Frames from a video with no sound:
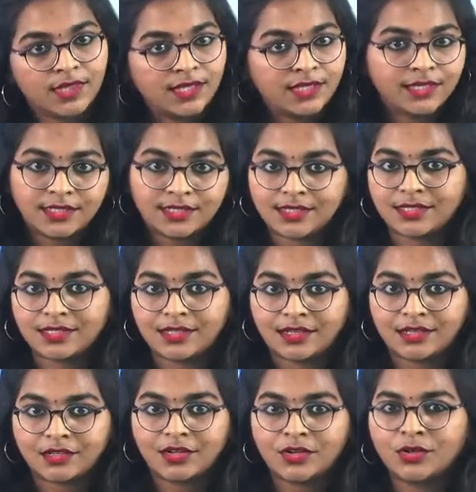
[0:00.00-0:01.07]
Is this
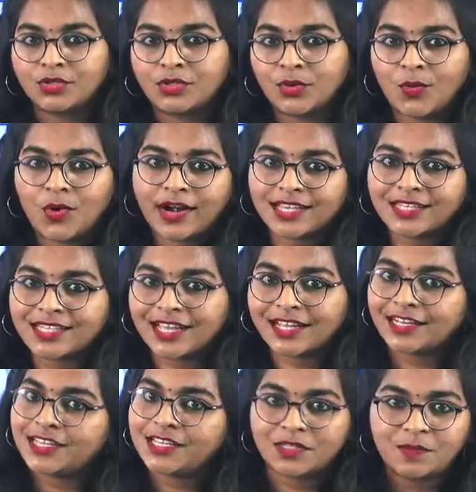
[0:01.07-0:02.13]
clear? So what
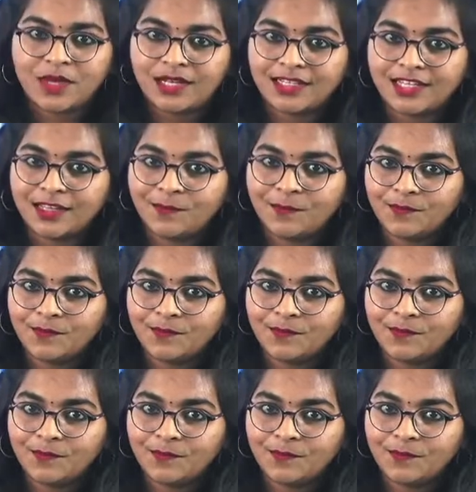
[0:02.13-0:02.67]
exactly is melting?